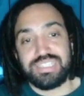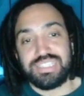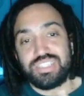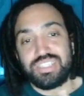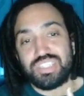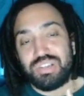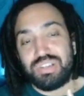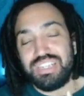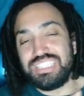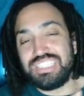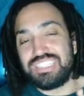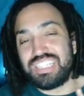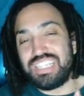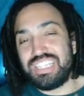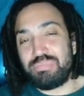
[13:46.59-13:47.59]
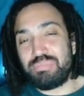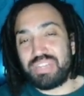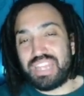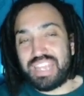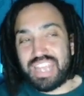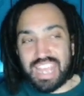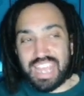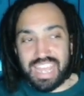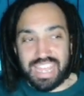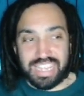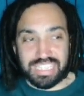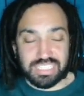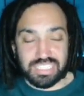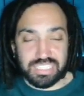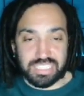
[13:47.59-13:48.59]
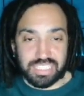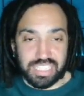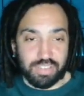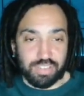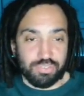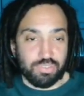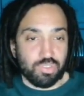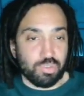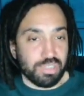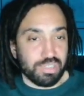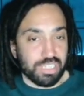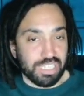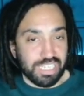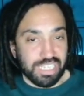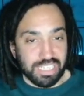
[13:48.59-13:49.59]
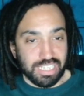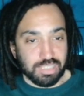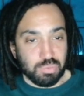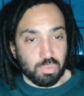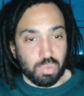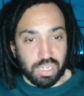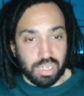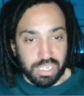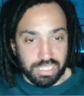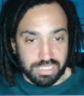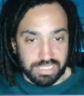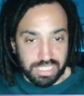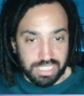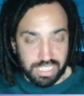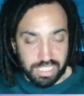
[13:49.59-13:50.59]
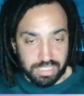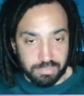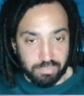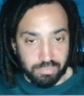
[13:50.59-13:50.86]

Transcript: So I need to eliminate x and get a formula that connects y and t.